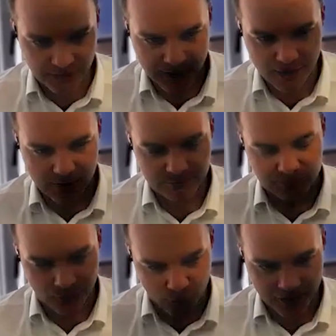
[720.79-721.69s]
their
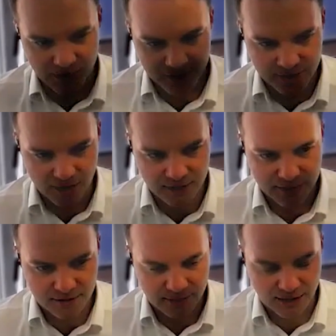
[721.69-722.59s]
one of their
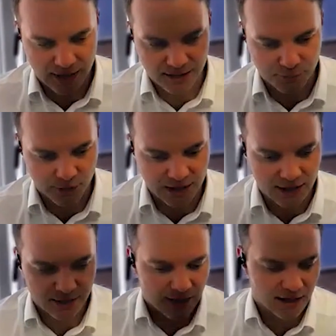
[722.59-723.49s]
sites, and we
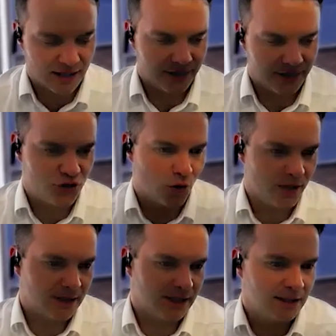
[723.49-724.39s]
kind of
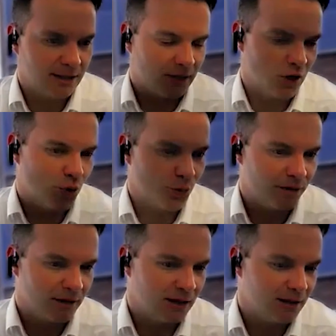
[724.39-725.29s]
jointly own
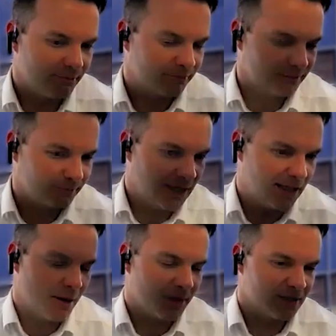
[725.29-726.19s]
the
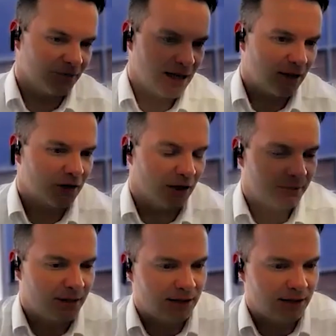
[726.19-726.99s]
economics of the outcome.